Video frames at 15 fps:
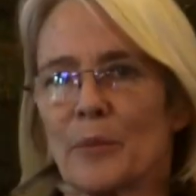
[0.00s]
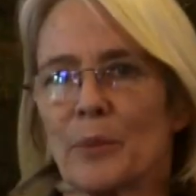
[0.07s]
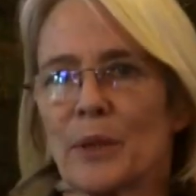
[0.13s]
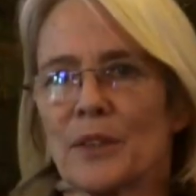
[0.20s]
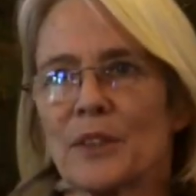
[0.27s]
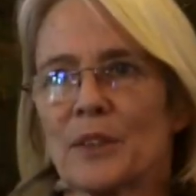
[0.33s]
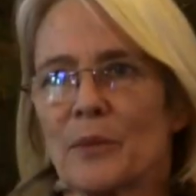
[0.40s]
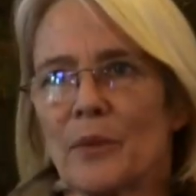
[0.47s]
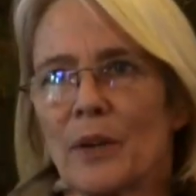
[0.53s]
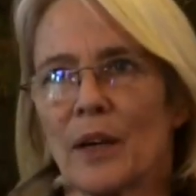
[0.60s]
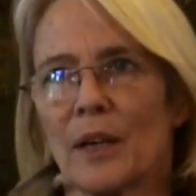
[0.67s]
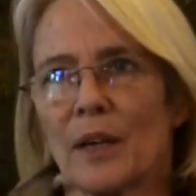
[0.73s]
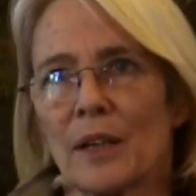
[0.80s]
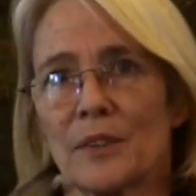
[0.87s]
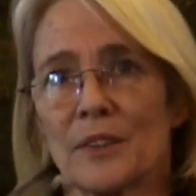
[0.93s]
But
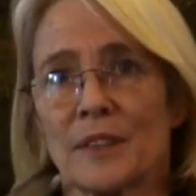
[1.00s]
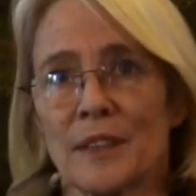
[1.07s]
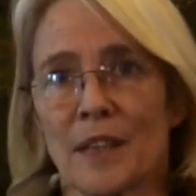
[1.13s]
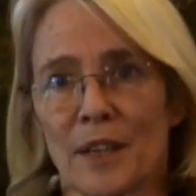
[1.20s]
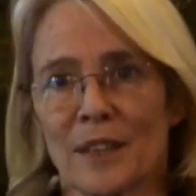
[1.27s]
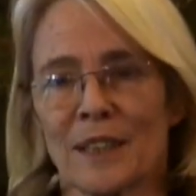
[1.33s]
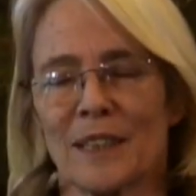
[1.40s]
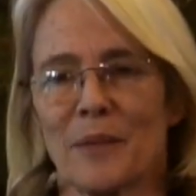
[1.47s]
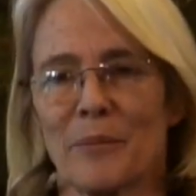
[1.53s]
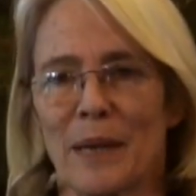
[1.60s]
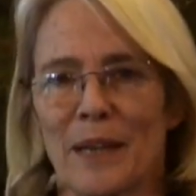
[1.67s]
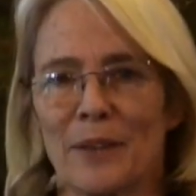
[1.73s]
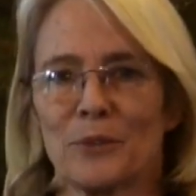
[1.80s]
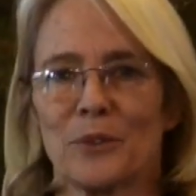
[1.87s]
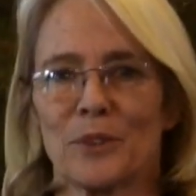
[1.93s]
a certain
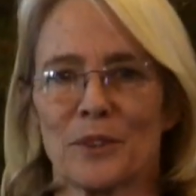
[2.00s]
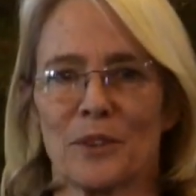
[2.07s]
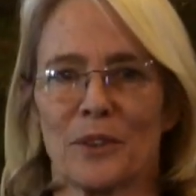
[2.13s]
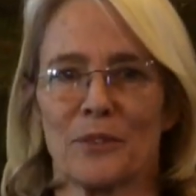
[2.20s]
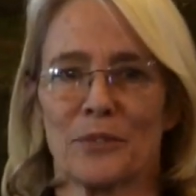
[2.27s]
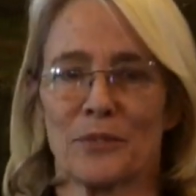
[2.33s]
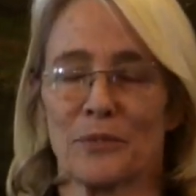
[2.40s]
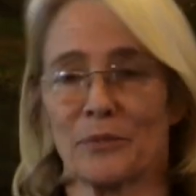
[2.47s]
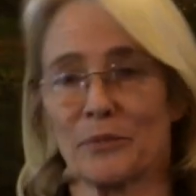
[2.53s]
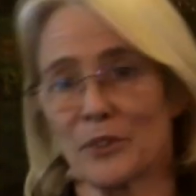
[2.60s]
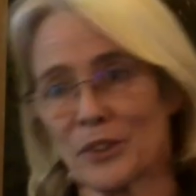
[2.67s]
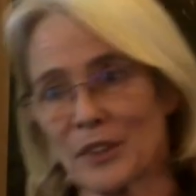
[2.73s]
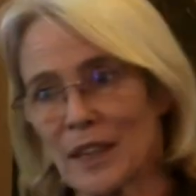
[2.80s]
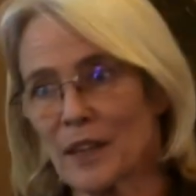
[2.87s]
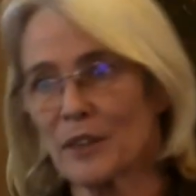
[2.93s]
amount of
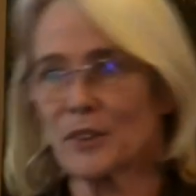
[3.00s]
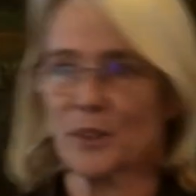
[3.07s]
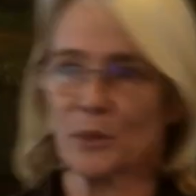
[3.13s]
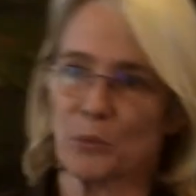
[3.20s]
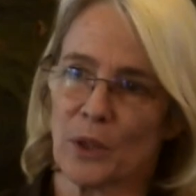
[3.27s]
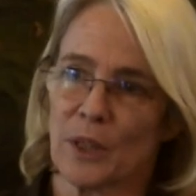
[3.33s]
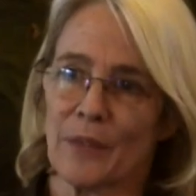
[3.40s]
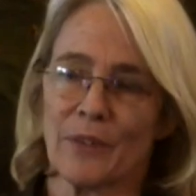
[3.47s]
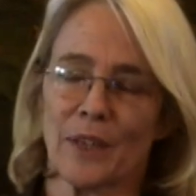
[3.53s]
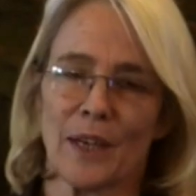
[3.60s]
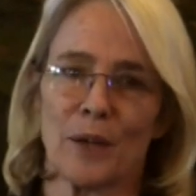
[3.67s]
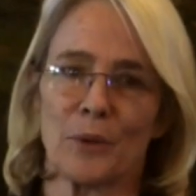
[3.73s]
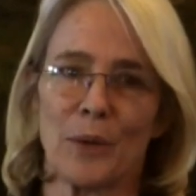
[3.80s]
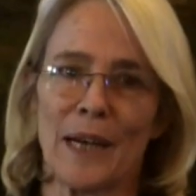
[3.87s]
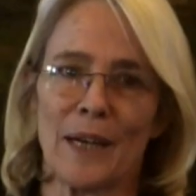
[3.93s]
slugs and whatever
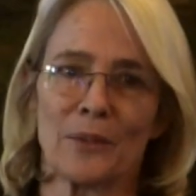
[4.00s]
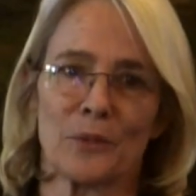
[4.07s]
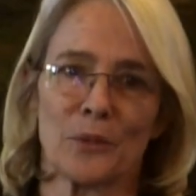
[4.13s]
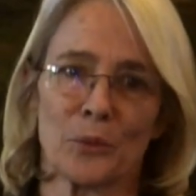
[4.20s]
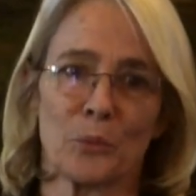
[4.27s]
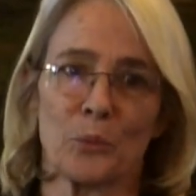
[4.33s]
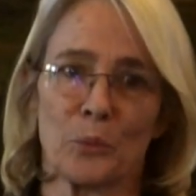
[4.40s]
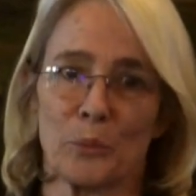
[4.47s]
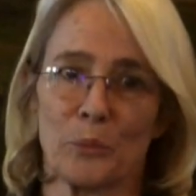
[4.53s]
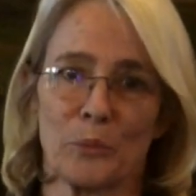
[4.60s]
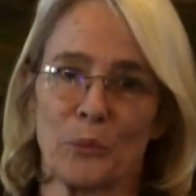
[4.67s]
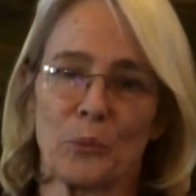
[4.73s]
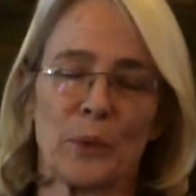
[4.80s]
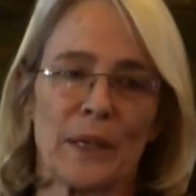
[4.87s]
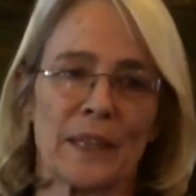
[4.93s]
around
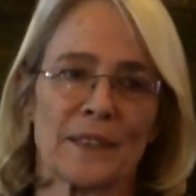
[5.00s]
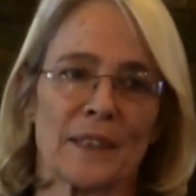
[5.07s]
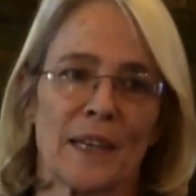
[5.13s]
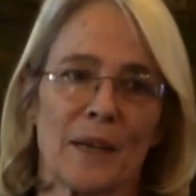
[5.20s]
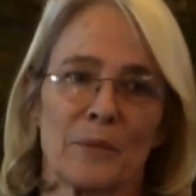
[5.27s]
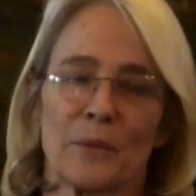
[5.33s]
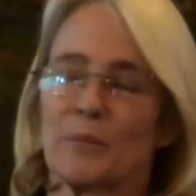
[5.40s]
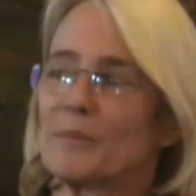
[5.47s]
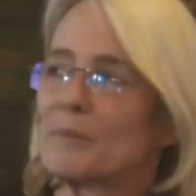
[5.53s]
we accept.